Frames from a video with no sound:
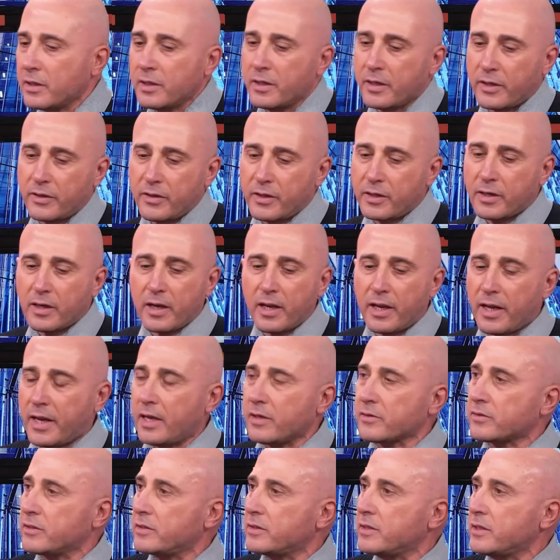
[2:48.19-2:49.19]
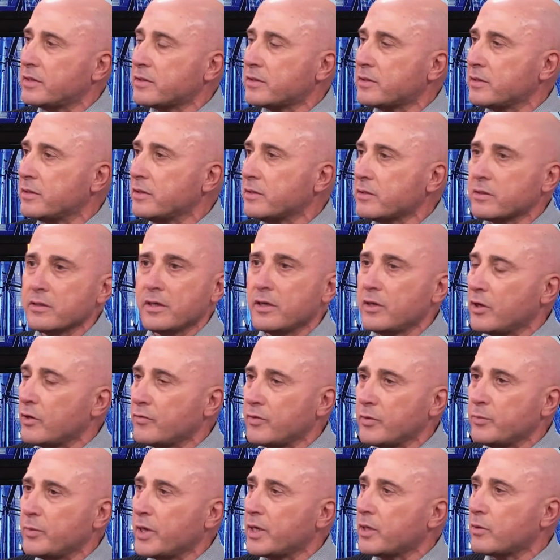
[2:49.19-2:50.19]
then it allows the distance of
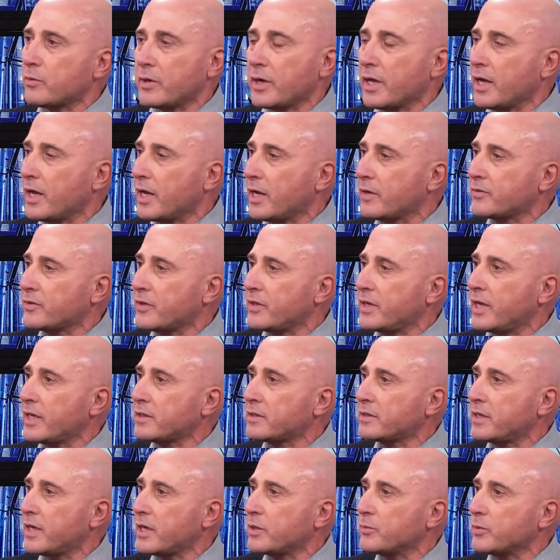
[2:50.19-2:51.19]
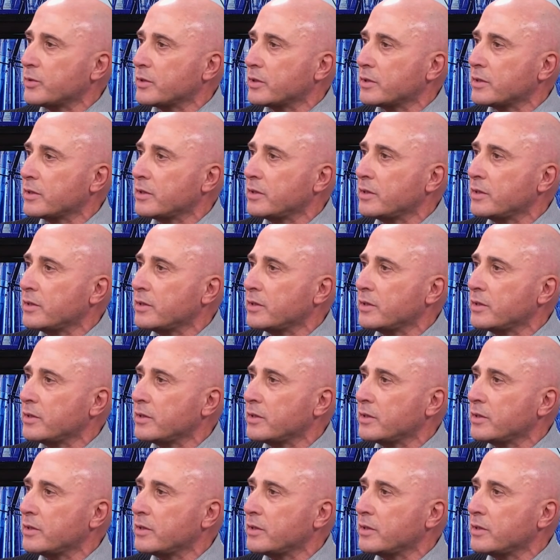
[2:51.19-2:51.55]
1.5 metres to the next table.